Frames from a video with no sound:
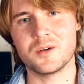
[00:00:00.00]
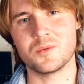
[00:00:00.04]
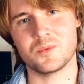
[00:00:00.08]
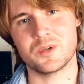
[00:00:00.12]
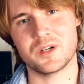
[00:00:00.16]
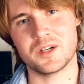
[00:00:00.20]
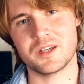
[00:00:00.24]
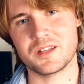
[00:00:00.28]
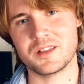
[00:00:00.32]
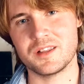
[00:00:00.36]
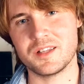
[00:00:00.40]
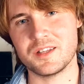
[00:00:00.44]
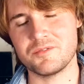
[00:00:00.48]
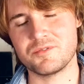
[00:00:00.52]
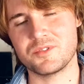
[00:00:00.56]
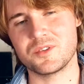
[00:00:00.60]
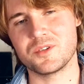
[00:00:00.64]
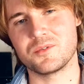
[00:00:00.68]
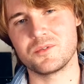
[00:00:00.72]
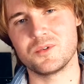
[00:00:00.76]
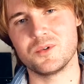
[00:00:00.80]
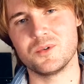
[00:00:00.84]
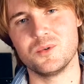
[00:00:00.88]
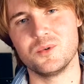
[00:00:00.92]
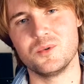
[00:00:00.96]
when I leave the
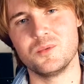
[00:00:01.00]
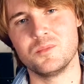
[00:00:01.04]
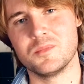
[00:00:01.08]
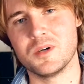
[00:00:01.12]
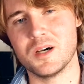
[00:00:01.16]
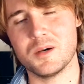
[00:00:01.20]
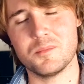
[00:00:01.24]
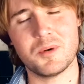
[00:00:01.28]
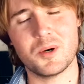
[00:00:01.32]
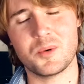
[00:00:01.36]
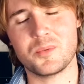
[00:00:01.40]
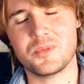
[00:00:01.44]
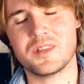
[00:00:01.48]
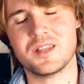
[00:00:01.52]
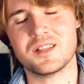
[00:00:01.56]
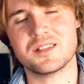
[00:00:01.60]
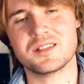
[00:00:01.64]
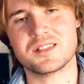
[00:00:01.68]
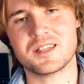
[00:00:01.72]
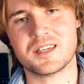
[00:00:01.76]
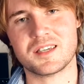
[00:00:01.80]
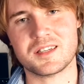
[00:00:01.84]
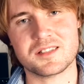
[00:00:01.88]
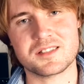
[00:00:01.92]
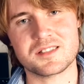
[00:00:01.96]
room about 10
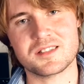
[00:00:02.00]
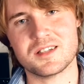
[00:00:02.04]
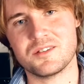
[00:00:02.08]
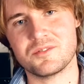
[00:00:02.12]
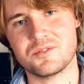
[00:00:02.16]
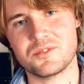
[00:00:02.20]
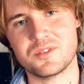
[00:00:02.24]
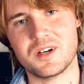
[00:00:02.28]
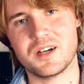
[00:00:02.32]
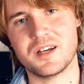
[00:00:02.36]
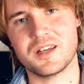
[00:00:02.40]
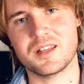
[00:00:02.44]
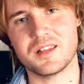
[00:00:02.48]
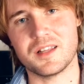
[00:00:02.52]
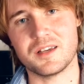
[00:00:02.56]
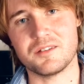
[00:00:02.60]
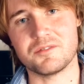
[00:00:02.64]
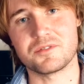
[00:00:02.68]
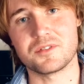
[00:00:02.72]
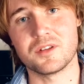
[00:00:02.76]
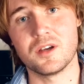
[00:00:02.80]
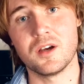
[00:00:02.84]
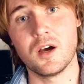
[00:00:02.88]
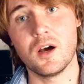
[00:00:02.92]
seconds after I left.